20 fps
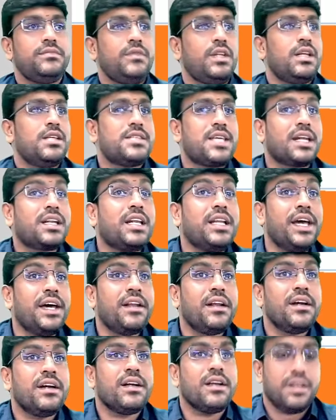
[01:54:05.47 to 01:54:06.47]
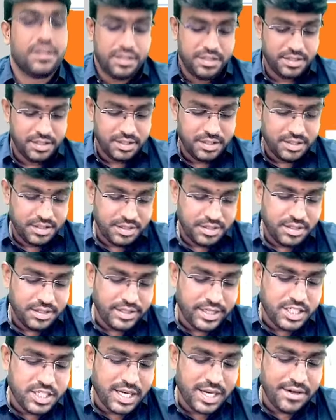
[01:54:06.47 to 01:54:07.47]
Is that clear?
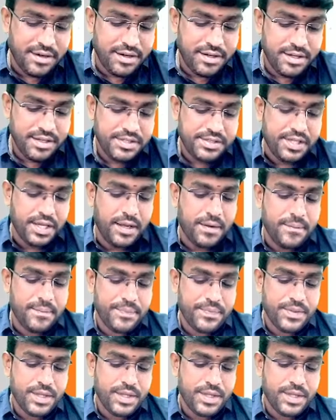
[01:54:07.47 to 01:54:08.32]
Next slide. See,